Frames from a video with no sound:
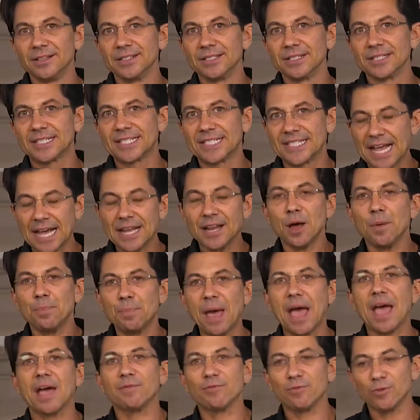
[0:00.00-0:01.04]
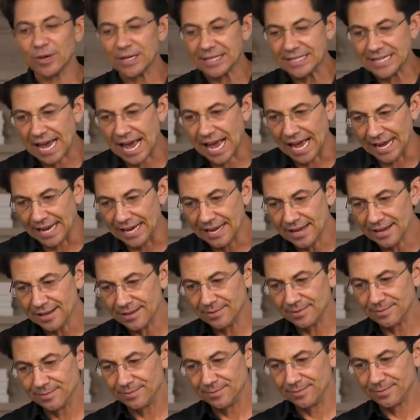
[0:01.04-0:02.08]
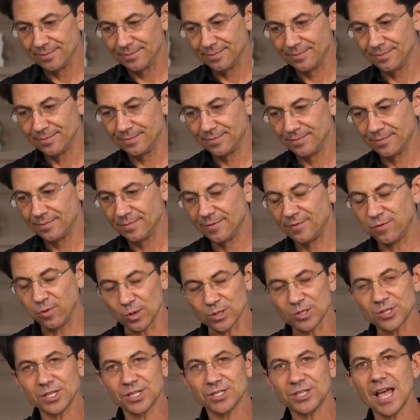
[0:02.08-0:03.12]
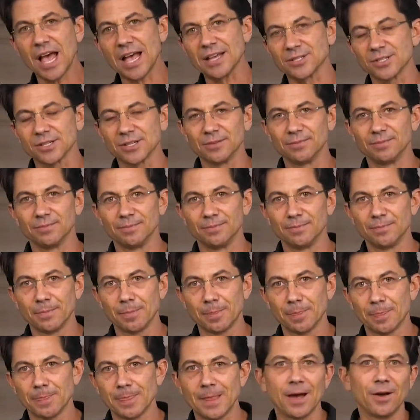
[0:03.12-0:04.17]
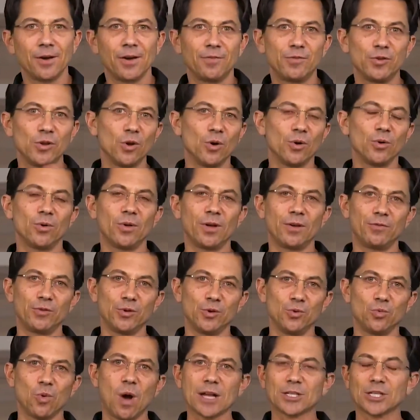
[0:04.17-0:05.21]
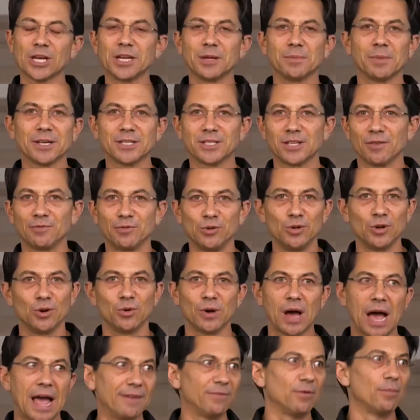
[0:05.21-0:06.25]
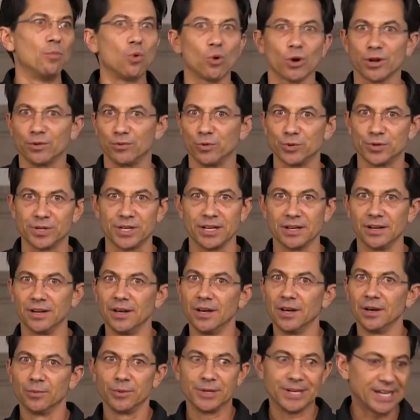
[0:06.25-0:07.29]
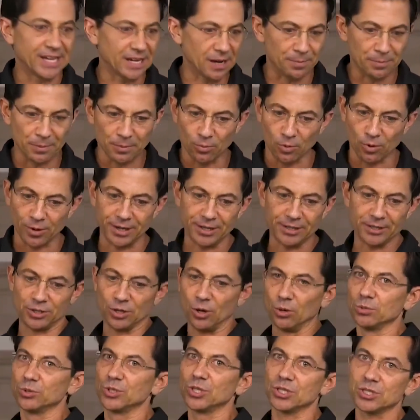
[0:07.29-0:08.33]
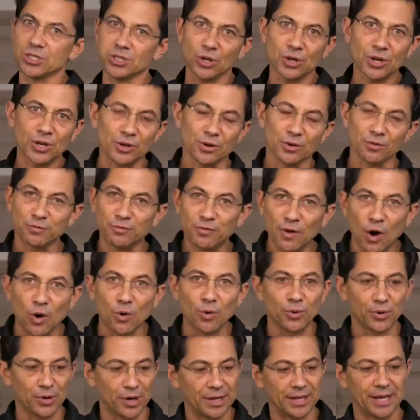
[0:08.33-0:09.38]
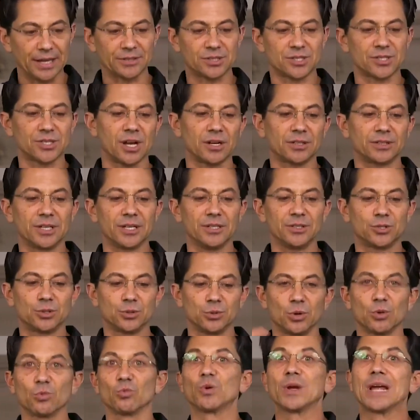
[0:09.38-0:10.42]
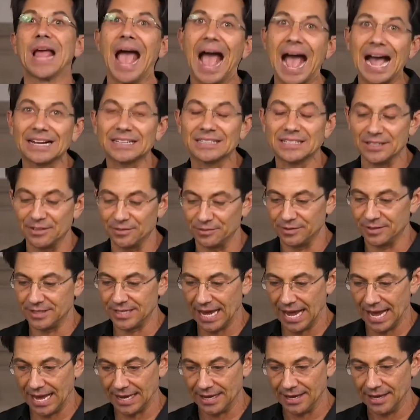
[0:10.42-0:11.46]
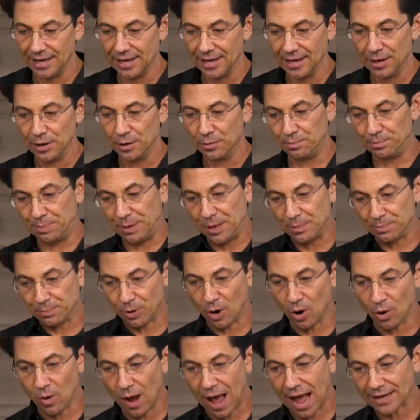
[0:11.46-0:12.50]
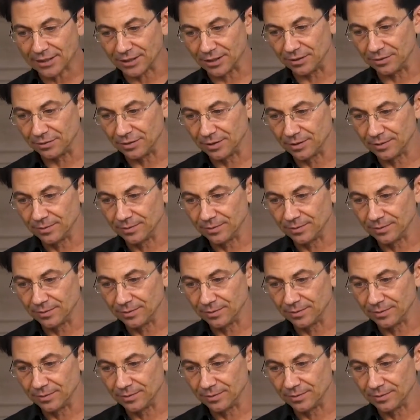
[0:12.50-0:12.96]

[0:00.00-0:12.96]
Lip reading: Set up every day for success. Now, if you watch any of my stuff, you know I have a morning routine. When you get up in the morning, don't just look at your phone and get sucked into a reactive day. Be proactive.